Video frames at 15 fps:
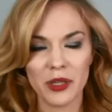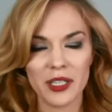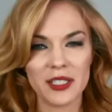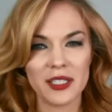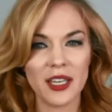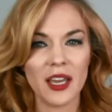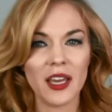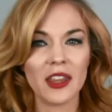to
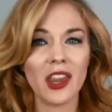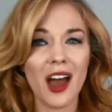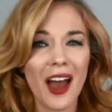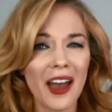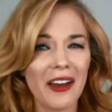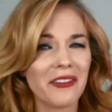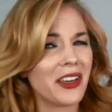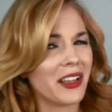see and not
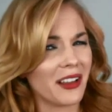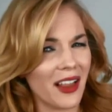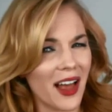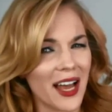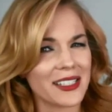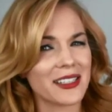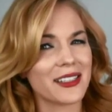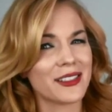having
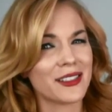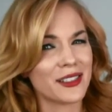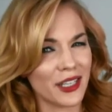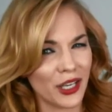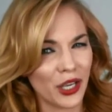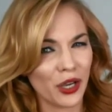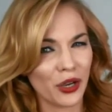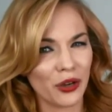glasses
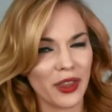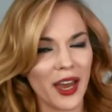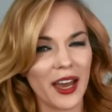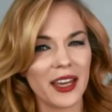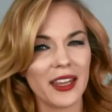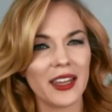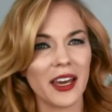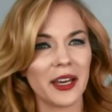to cure
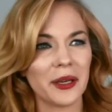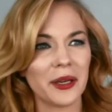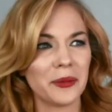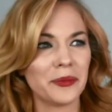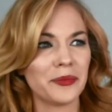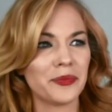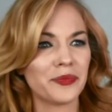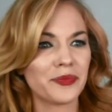that
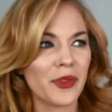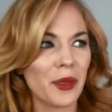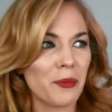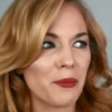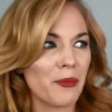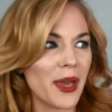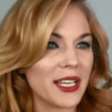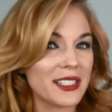um,
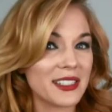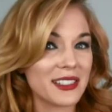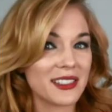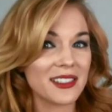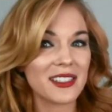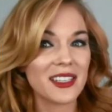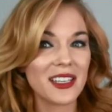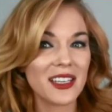
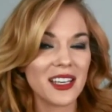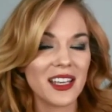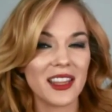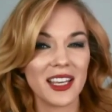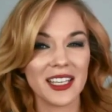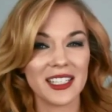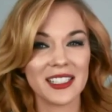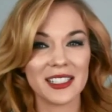makes
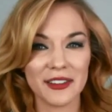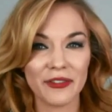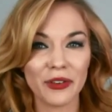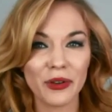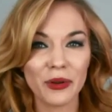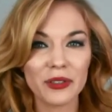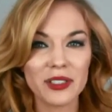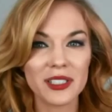things
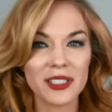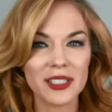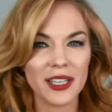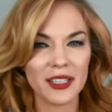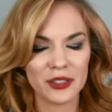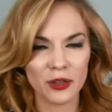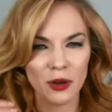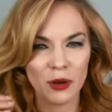difficult to see,
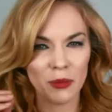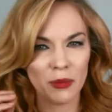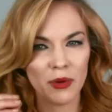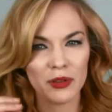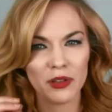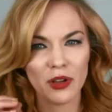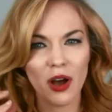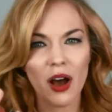and so I'm
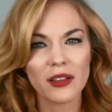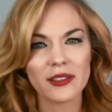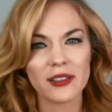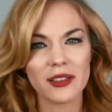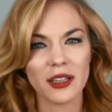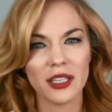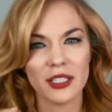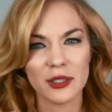
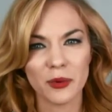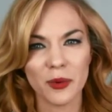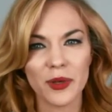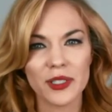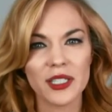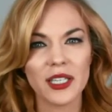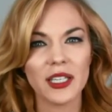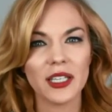constantly
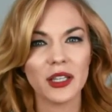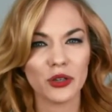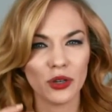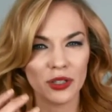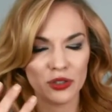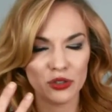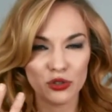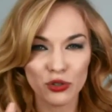squinting
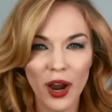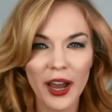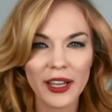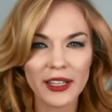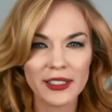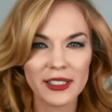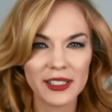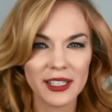and
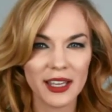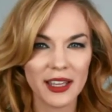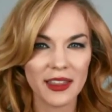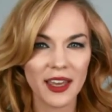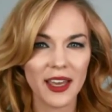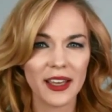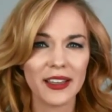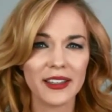trying to see
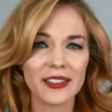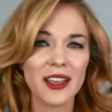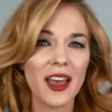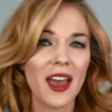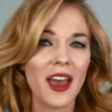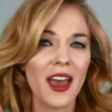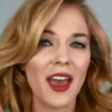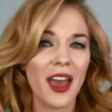things.
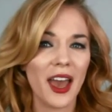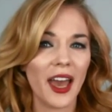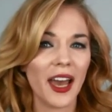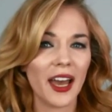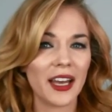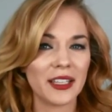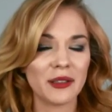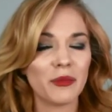
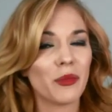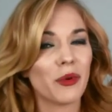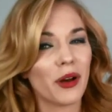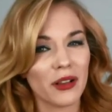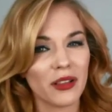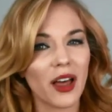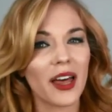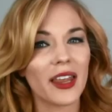And
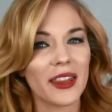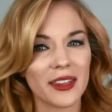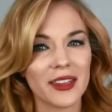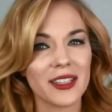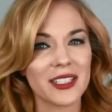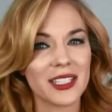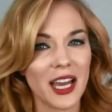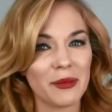a lot of
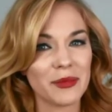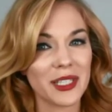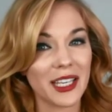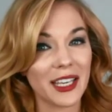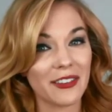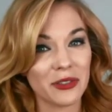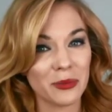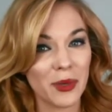the times it
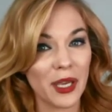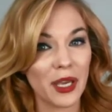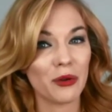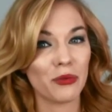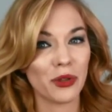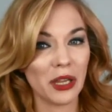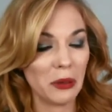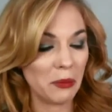gives me a
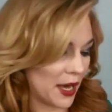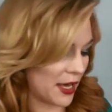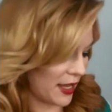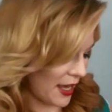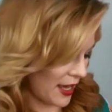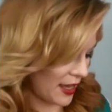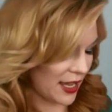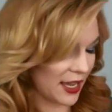really bad
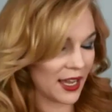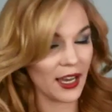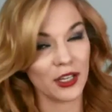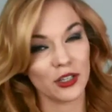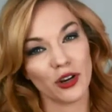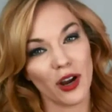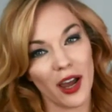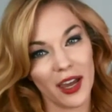headache. I
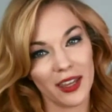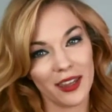try